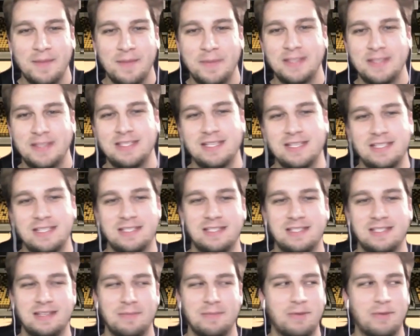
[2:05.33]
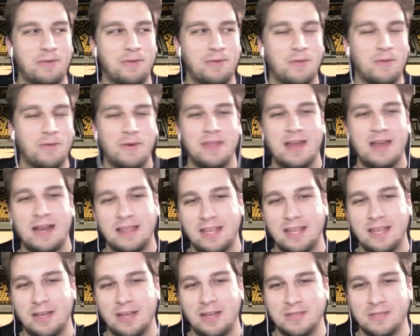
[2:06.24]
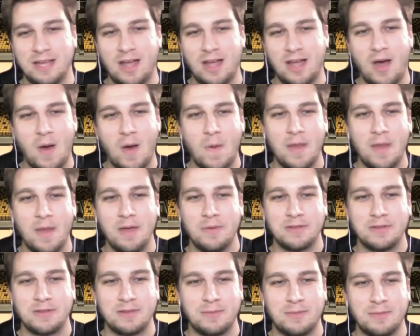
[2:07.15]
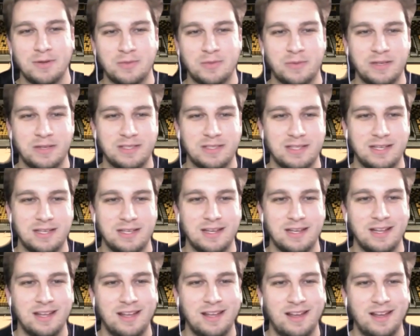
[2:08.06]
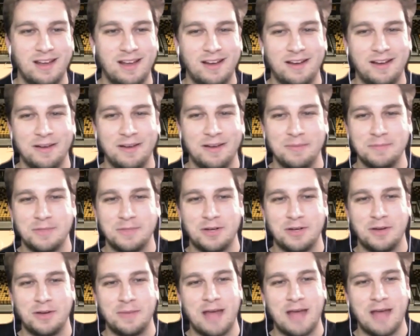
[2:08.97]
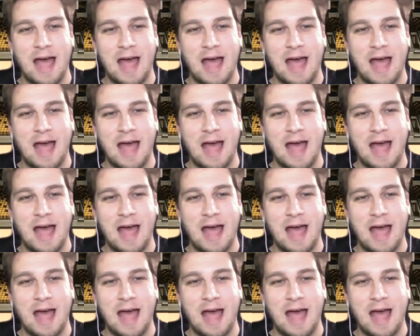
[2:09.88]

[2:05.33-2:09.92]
but since before that, I think it was 08 was the most recent tournament.